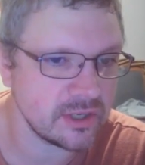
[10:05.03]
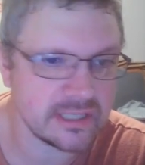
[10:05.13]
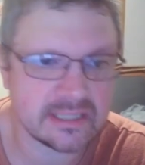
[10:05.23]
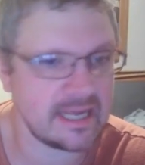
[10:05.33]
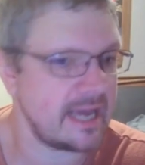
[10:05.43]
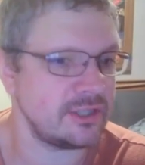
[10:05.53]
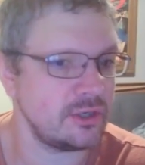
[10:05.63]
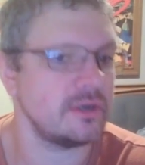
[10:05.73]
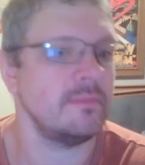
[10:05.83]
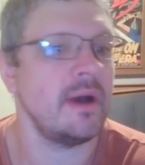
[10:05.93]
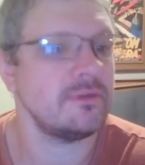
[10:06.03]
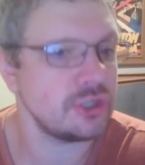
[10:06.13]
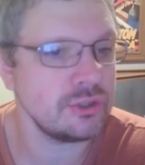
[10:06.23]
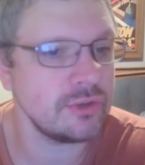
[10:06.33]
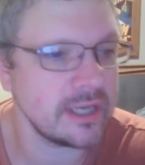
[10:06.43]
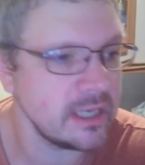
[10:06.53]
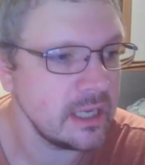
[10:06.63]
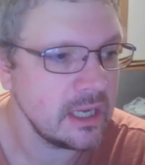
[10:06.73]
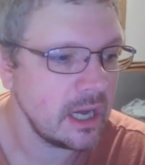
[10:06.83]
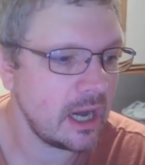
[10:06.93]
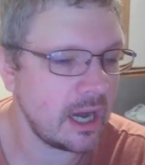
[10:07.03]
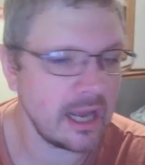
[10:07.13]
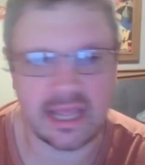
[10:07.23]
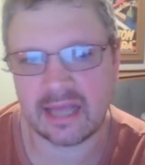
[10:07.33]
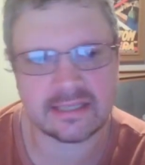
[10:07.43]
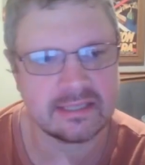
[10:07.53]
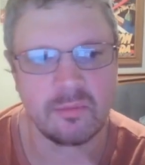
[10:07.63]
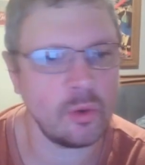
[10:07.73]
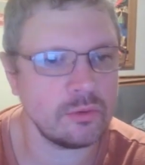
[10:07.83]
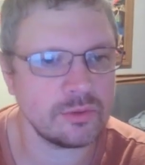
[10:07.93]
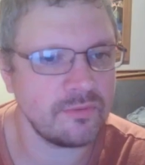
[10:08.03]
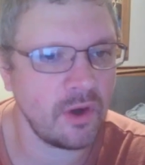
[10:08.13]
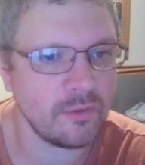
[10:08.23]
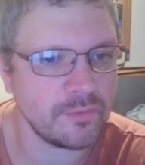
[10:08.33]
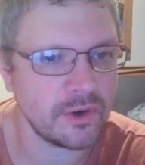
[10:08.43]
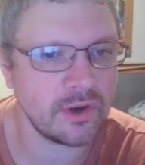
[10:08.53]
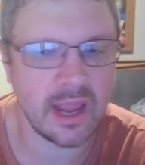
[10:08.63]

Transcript: His dad took him out shooting. He had some old revolver,